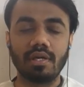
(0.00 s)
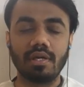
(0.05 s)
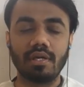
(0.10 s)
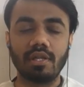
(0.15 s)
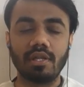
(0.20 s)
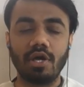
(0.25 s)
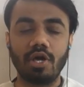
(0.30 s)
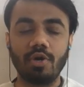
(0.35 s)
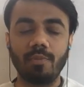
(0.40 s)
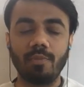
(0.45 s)

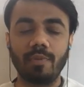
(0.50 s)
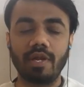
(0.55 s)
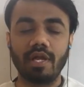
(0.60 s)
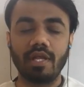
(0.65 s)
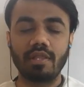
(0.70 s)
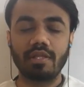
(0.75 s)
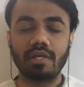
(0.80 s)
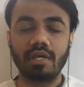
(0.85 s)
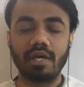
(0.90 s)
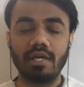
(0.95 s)
Take a long
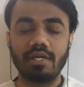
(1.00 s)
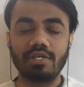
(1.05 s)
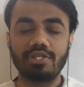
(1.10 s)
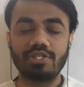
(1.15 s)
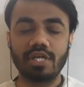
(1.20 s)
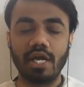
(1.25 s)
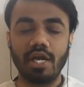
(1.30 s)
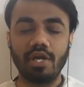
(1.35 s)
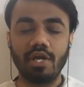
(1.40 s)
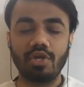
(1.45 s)
breath and
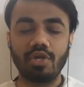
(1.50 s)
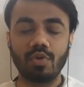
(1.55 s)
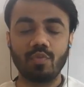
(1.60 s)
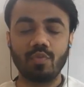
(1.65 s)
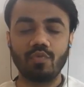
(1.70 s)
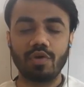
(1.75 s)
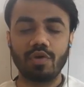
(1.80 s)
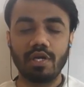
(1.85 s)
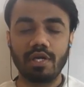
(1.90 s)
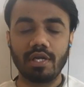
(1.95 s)
chant
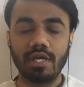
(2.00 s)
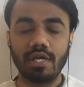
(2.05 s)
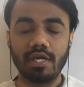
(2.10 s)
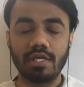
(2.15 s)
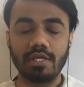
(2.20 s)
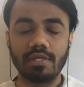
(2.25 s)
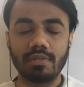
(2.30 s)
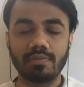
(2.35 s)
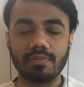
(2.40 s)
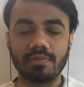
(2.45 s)
Om one
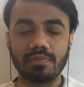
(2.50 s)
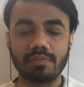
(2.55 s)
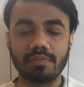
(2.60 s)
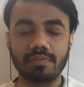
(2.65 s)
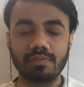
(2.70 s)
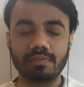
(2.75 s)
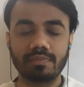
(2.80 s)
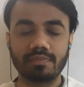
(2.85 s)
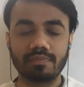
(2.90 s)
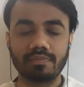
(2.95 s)
time.
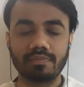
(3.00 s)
